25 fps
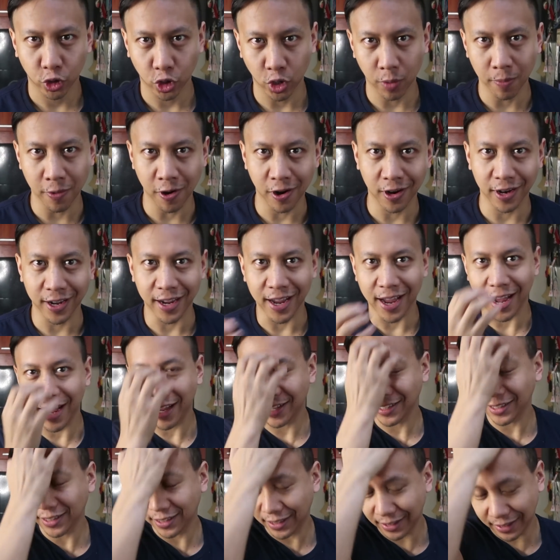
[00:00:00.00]
Good morning
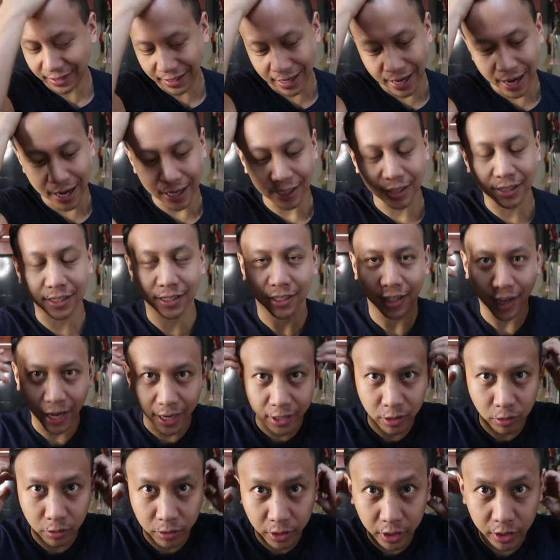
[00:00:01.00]
guys. Yes,
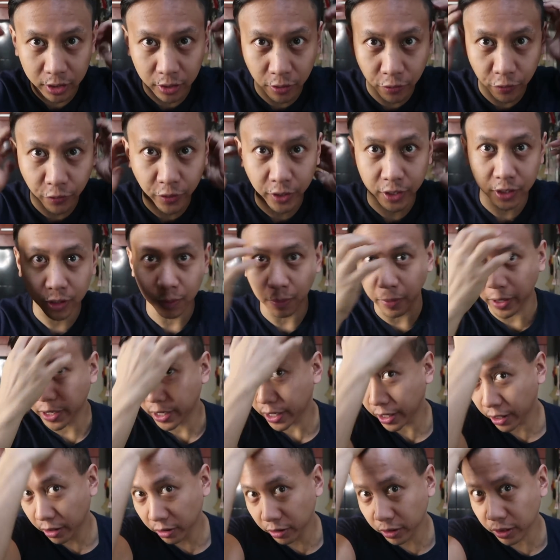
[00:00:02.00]
I don't need to fix my
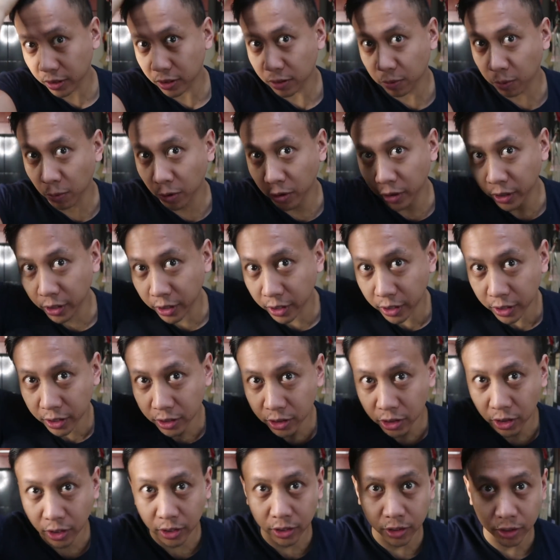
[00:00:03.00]
hair this morning.
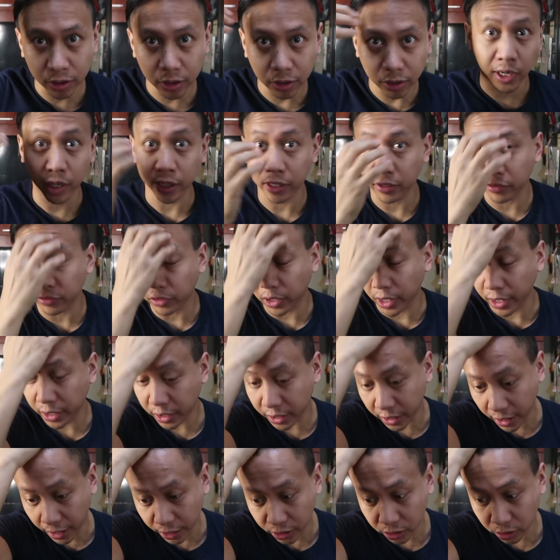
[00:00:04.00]
It just kind of like
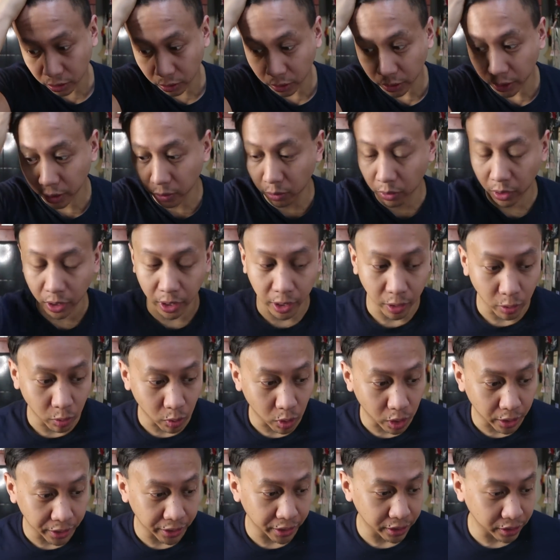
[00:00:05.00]
naturally where I
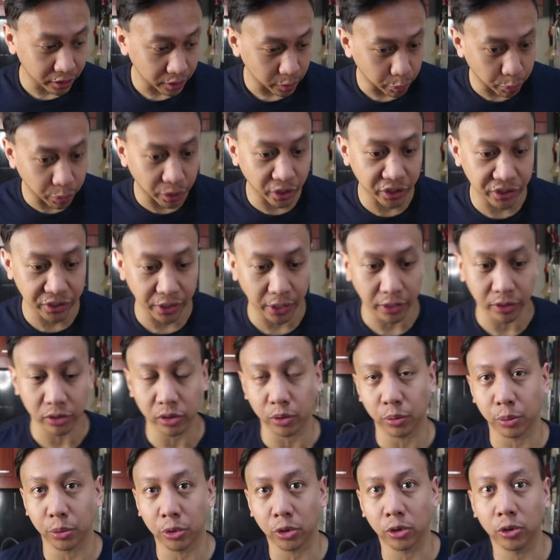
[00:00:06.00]
want it,
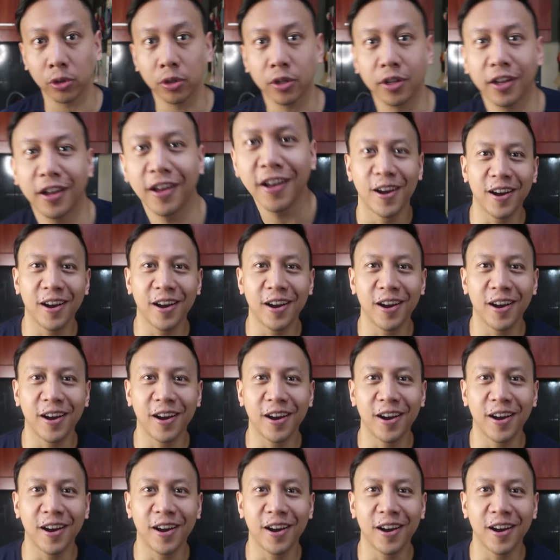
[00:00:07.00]
presentable.